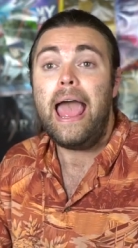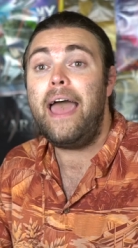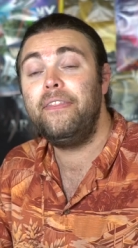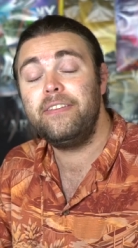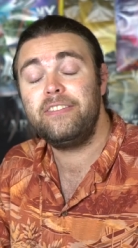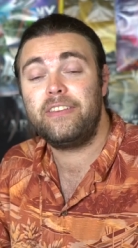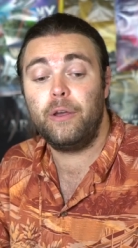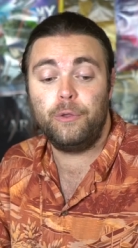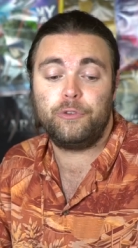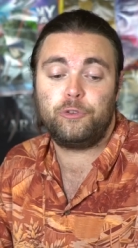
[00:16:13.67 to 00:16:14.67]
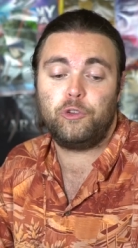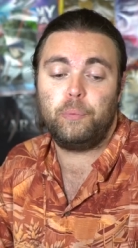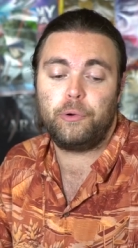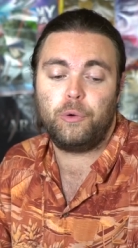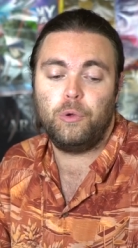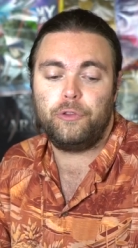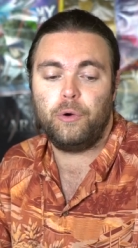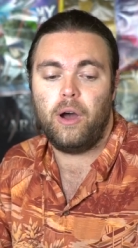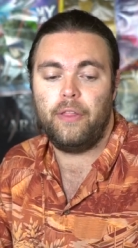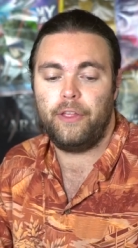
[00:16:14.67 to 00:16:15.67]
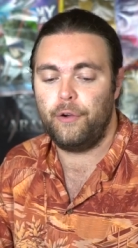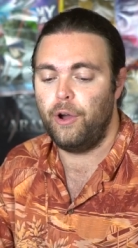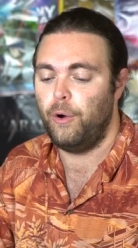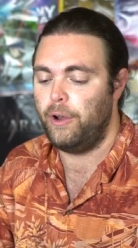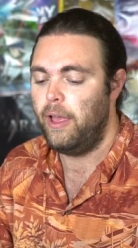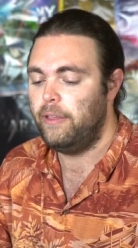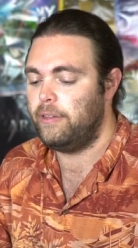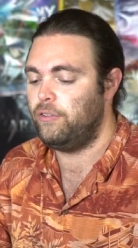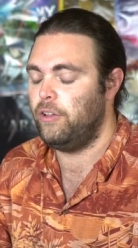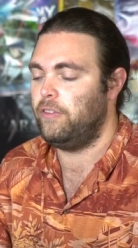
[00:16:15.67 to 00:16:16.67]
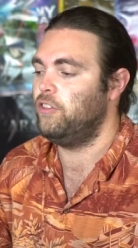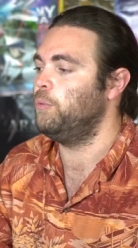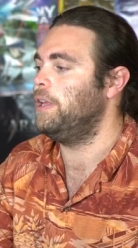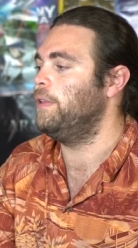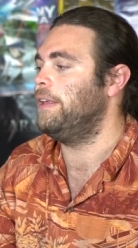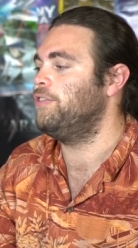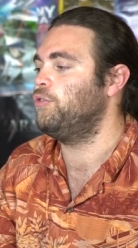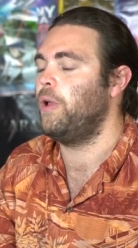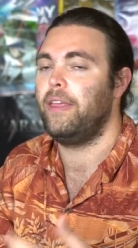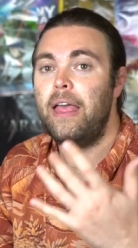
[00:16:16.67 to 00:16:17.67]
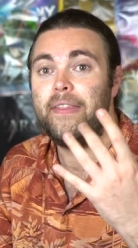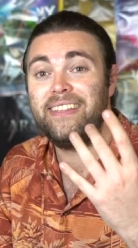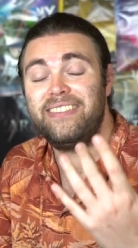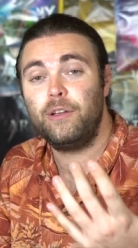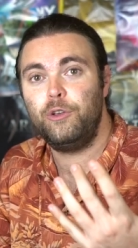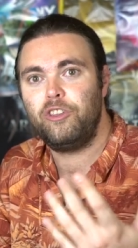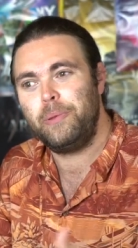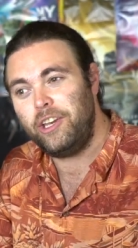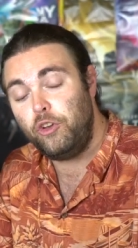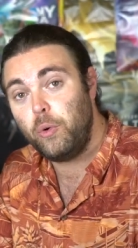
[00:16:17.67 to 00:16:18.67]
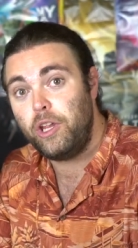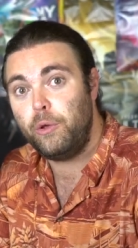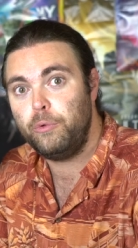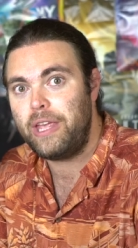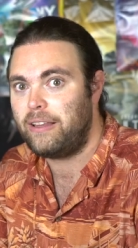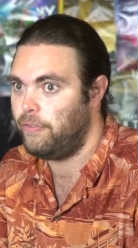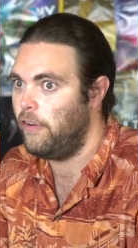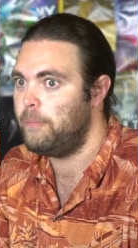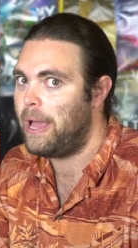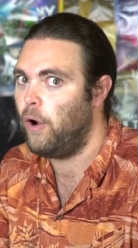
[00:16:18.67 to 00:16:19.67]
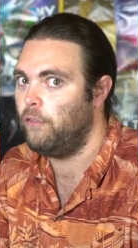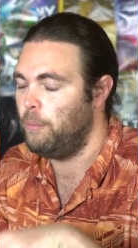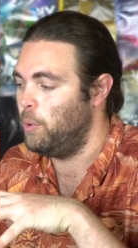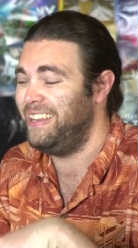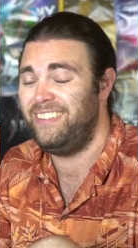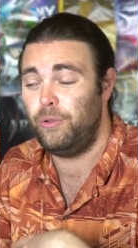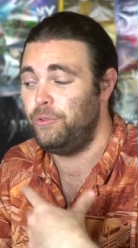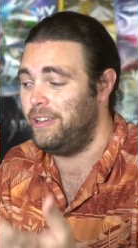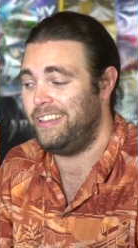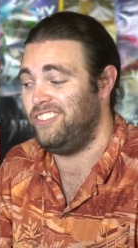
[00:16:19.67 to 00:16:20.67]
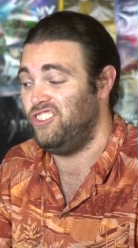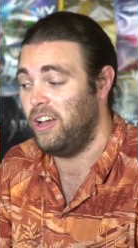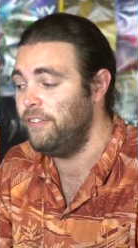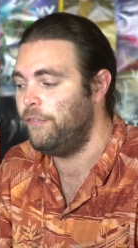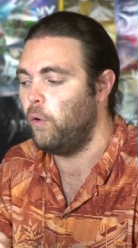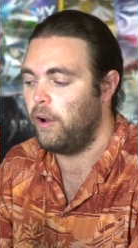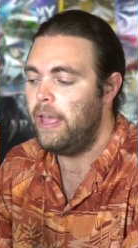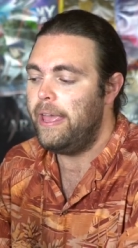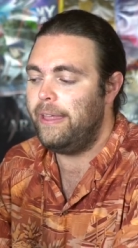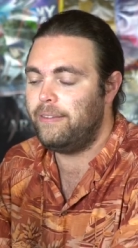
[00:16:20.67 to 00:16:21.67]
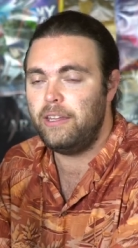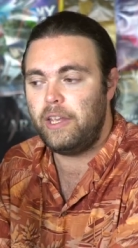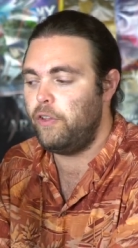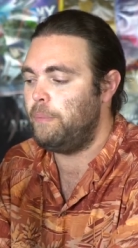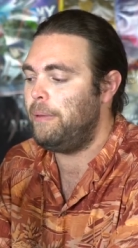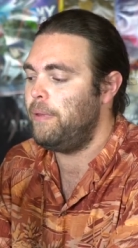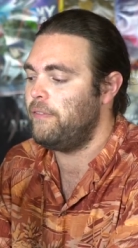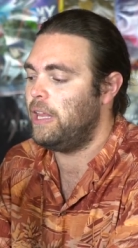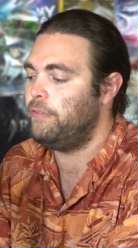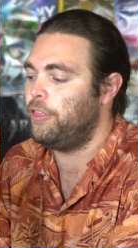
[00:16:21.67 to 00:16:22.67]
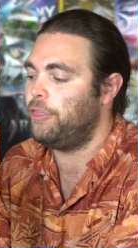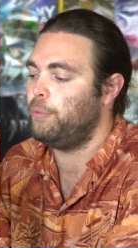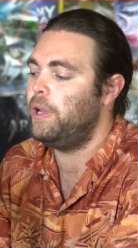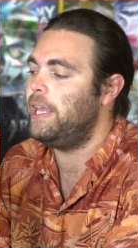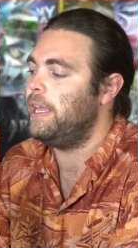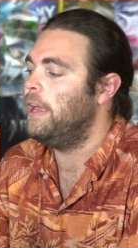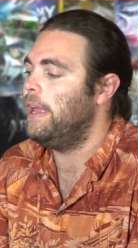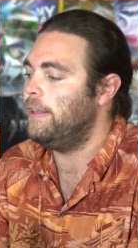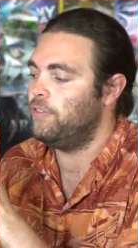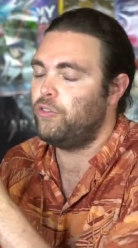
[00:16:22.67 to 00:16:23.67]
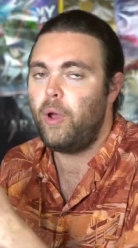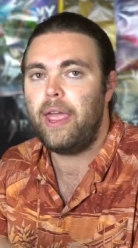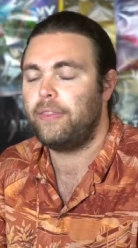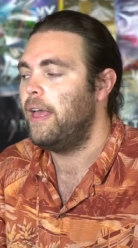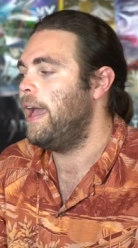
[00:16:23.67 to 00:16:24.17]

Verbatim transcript: And the skills are super cool too on their own, such as this one here, like strength, that single use ability. Do you want to use that? It's very powerful. Once you use it, it's done for. And it's going to give you maybe you have a level three in strength.